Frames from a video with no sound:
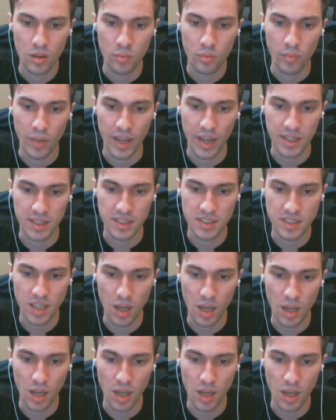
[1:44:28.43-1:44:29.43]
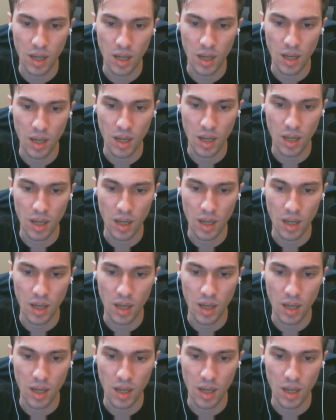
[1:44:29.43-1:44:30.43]
Magnetometer dating?
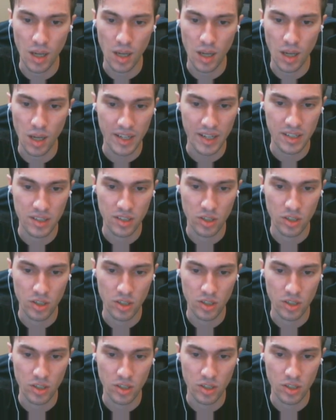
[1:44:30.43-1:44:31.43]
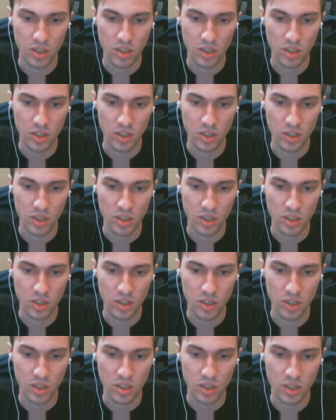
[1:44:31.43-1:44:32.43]

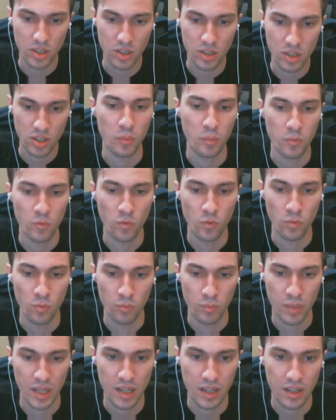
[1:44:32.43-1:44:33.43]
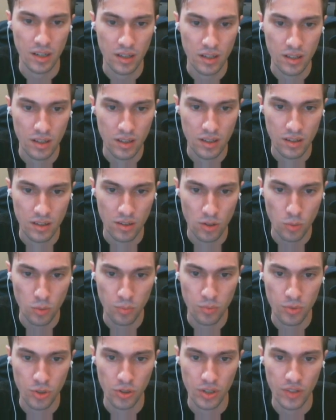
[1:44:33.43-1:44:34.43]
Magnometer meeting. Nope,
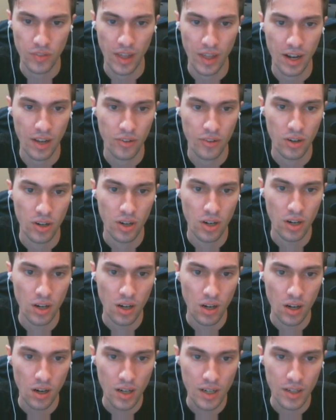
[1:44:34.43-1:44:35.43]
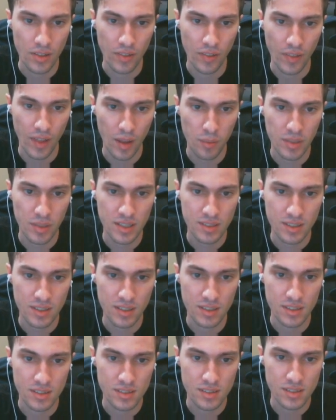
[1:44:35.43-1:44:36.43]
don't need that either. All right, then that means it
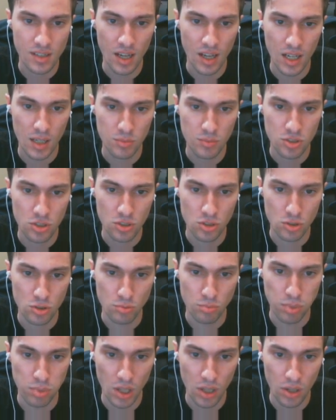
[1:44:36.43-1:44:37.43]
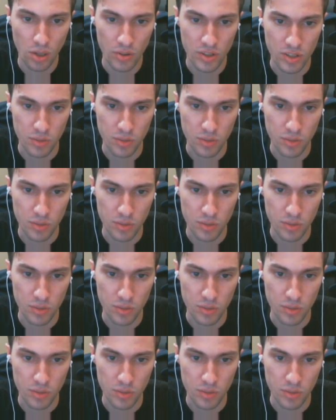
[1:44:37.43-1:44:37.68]
is time to blow this